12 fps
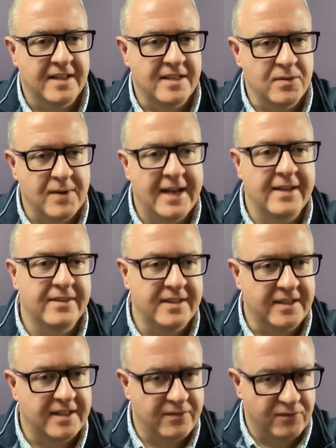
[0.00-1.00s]
and you had
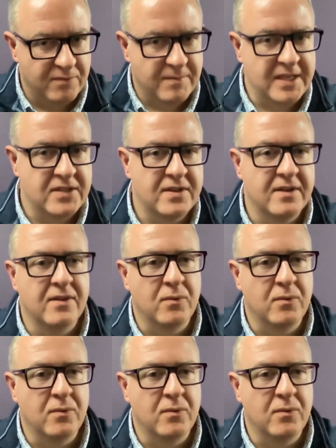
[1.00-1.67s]
the information,